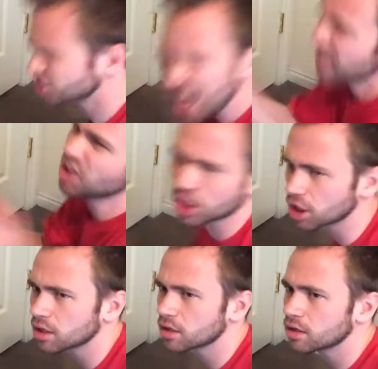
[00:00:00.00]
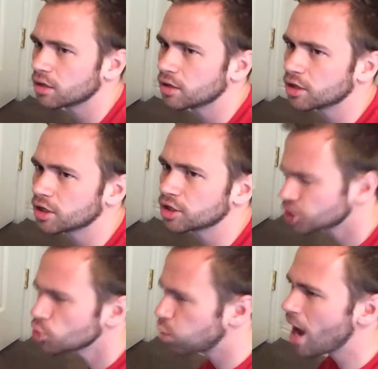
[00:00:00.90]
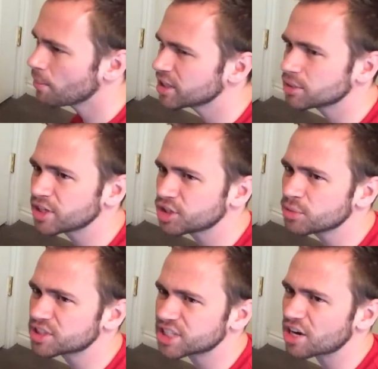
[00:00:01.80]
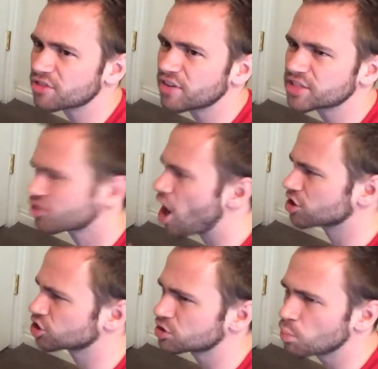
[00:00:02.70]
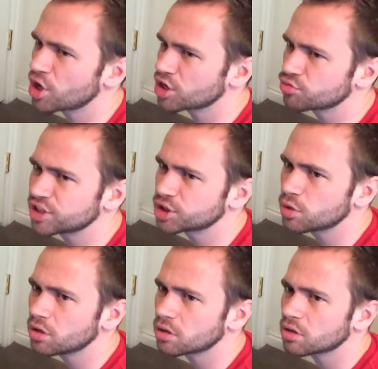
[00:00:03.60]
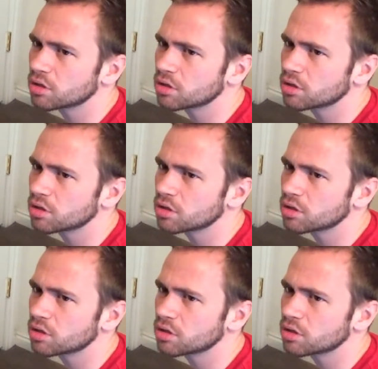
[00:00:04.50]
Taylor! Do you want me to be a human sacrifice for Oscar's morning ritual?